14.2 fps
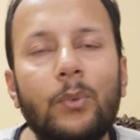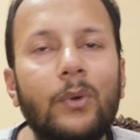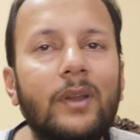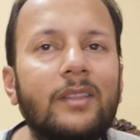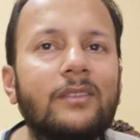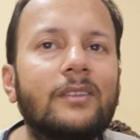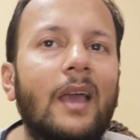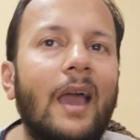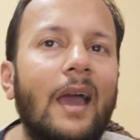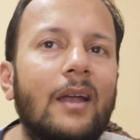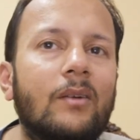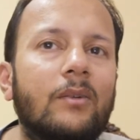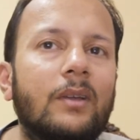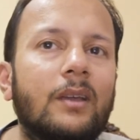Prince
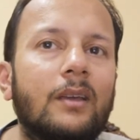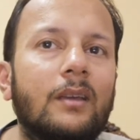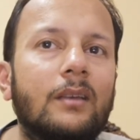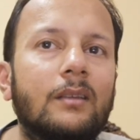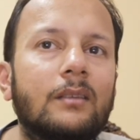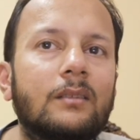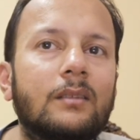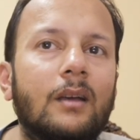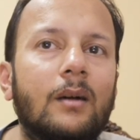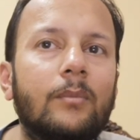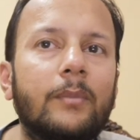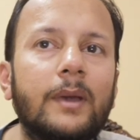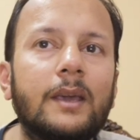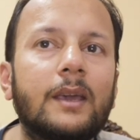Harry is
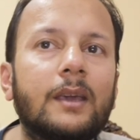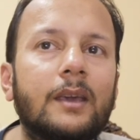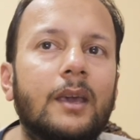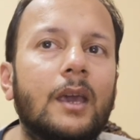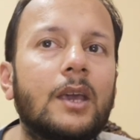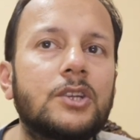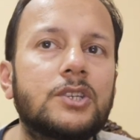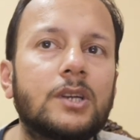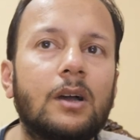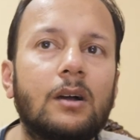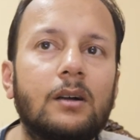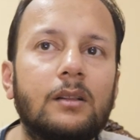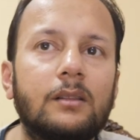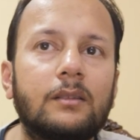making King
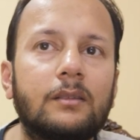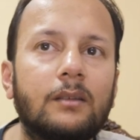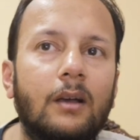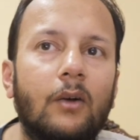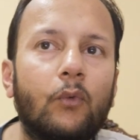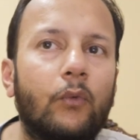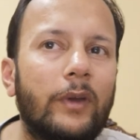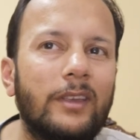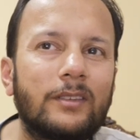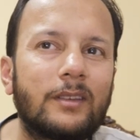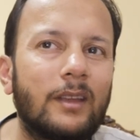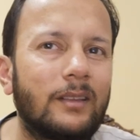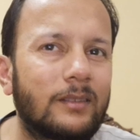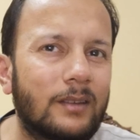Charles
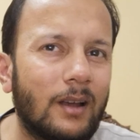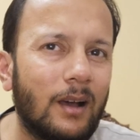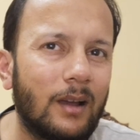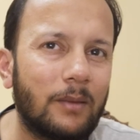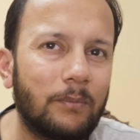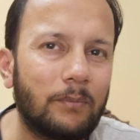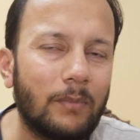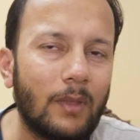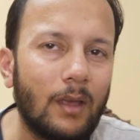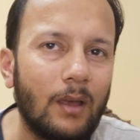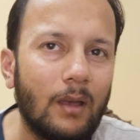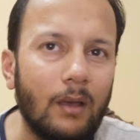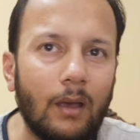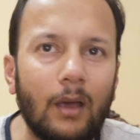waste his time.
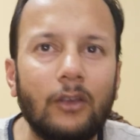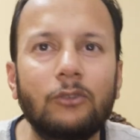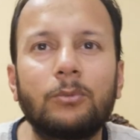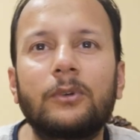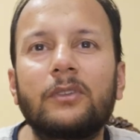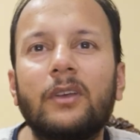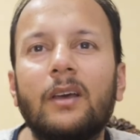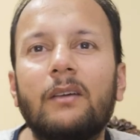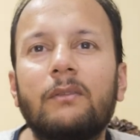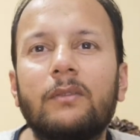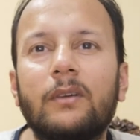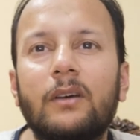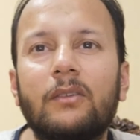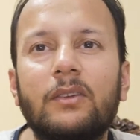Experts
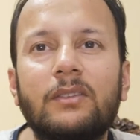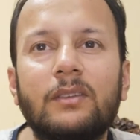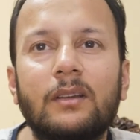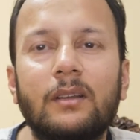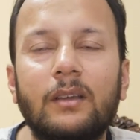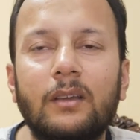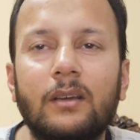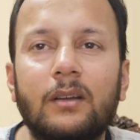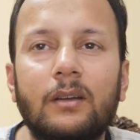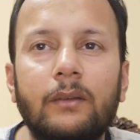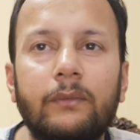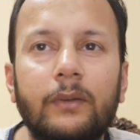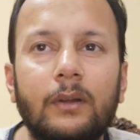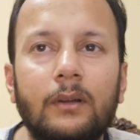have recently
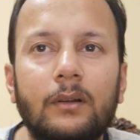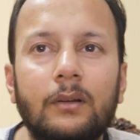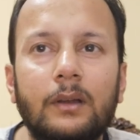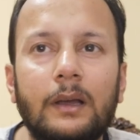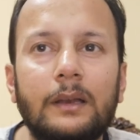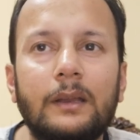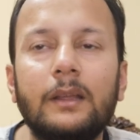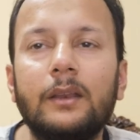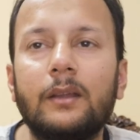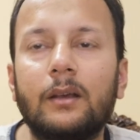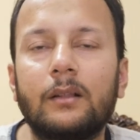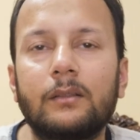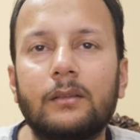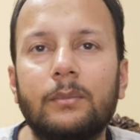revealed
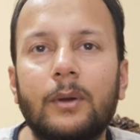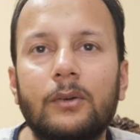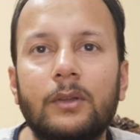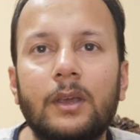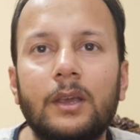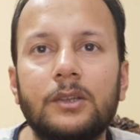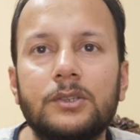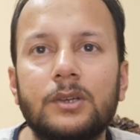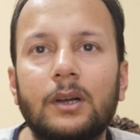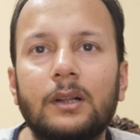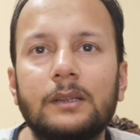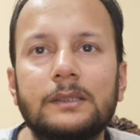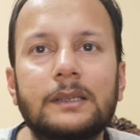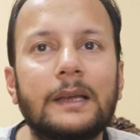details about King
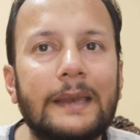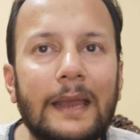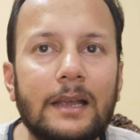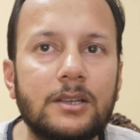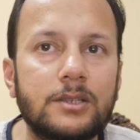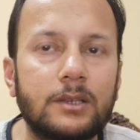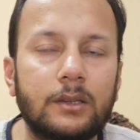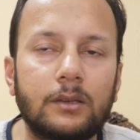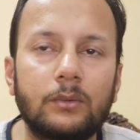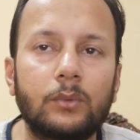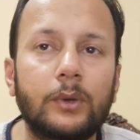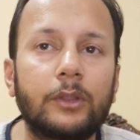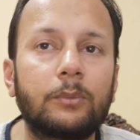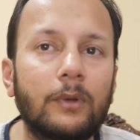Charles'
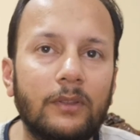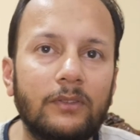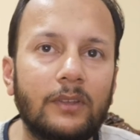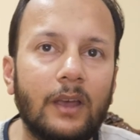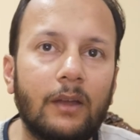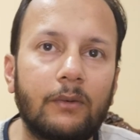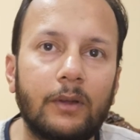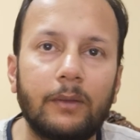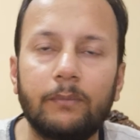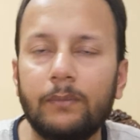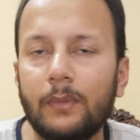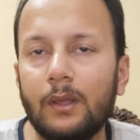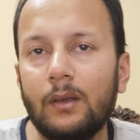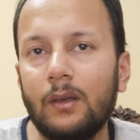connection with Prince
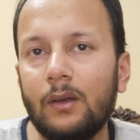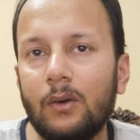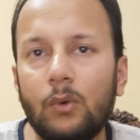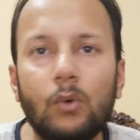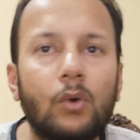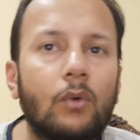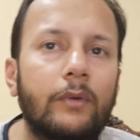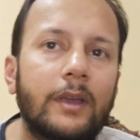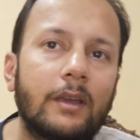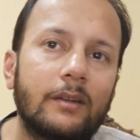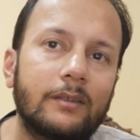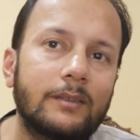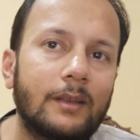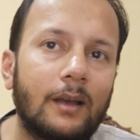Harry. Hugo
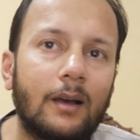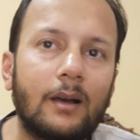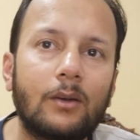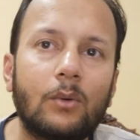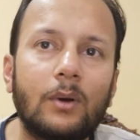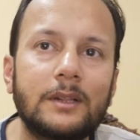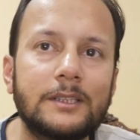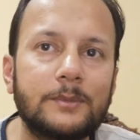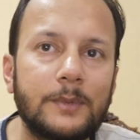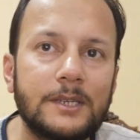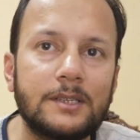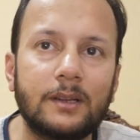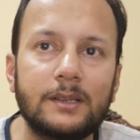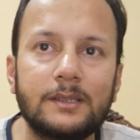Vickers, a royal
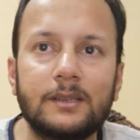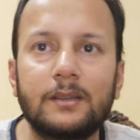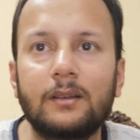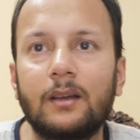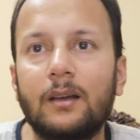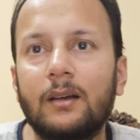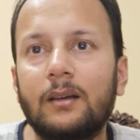specialist,